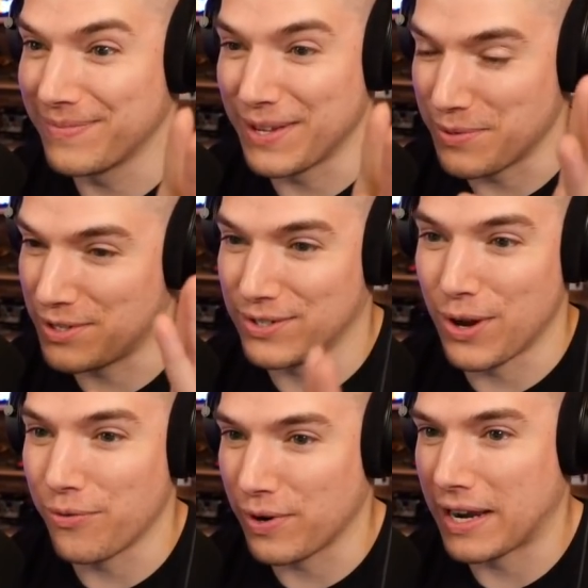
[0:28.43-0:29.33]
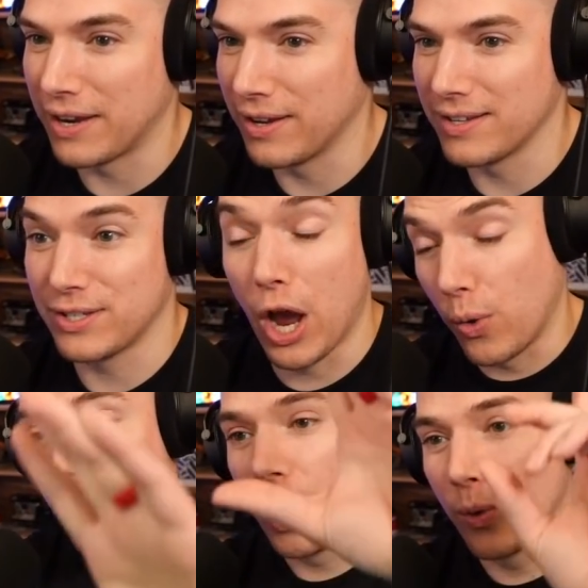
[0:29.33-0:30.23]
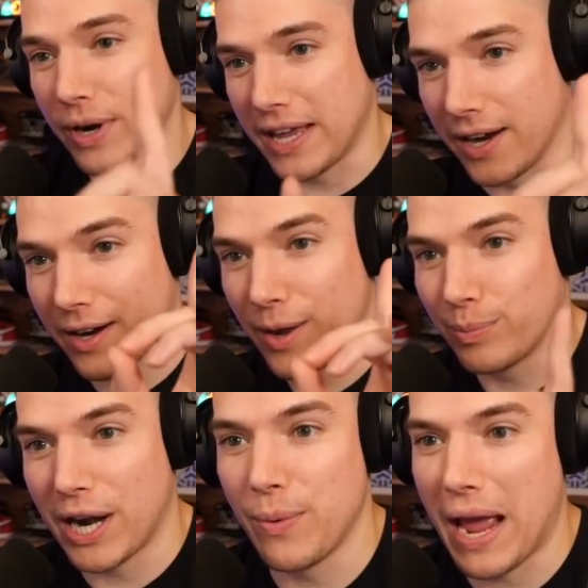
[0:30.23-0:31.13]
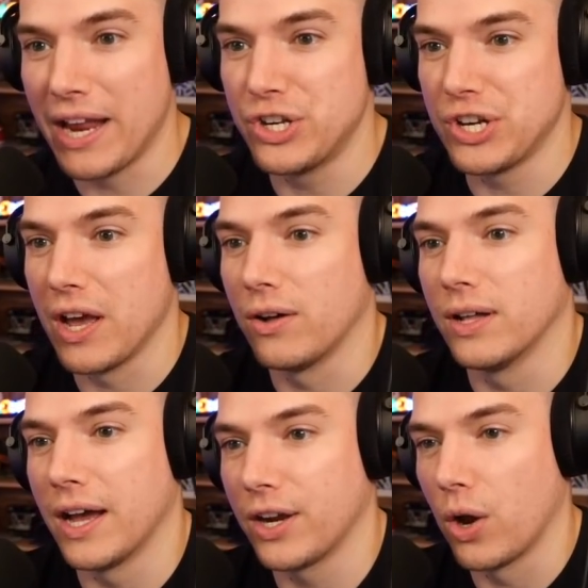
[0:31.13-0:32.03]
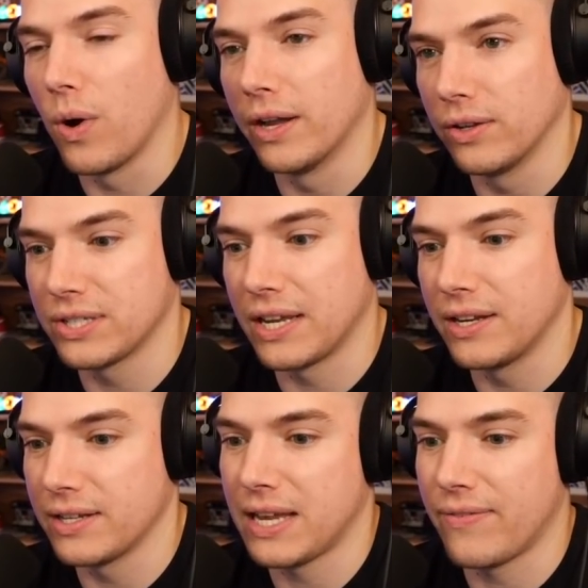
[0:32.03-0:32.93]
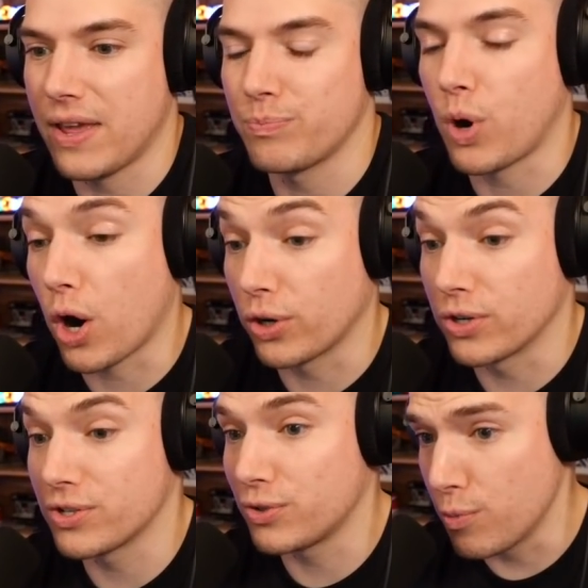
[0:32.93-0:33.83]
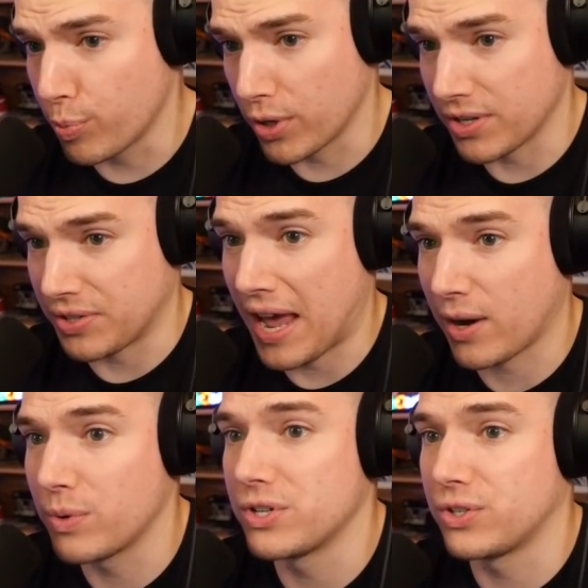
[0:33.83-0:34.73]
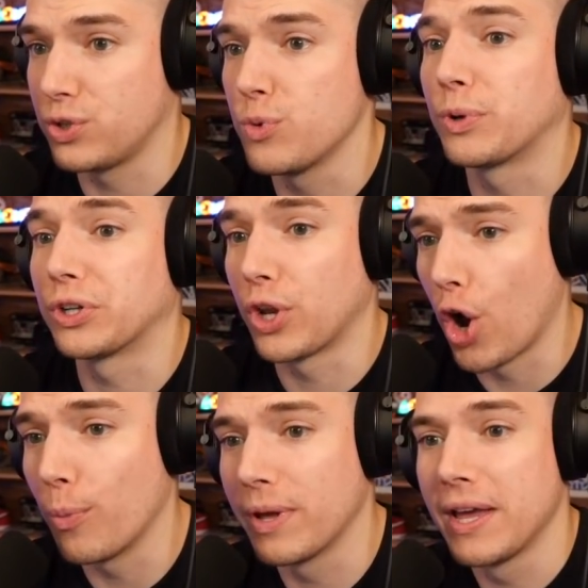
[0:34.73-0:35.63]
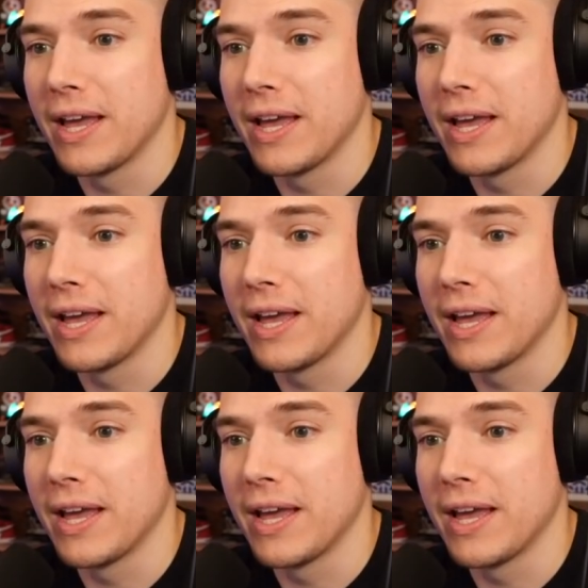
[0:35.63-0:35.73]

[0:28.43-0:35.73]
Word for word: It was so freaking good. So we're here. Brand new AGL uh, Gohan. Looks like he does have a partner super attack, which is super dope.